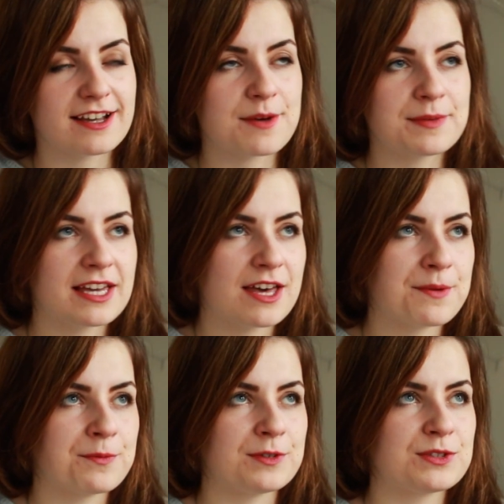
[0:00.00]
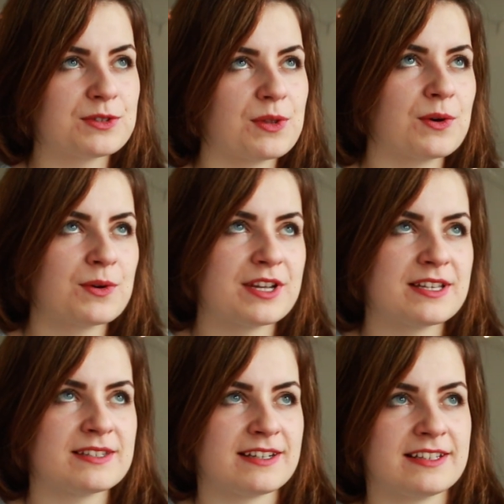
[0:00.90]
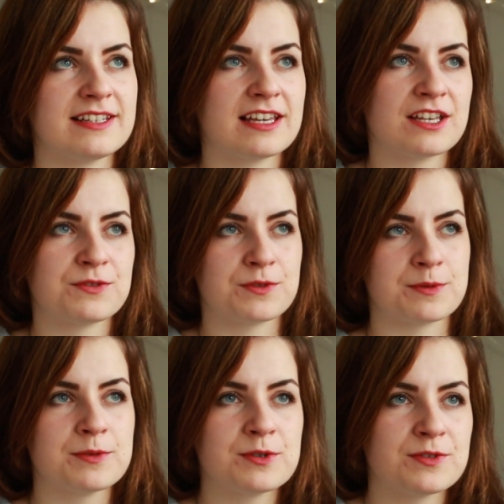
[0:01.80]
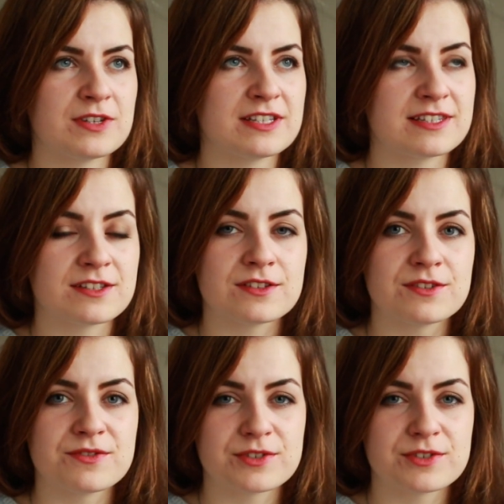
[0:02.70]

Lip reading: coming up with stories and ideas for movies and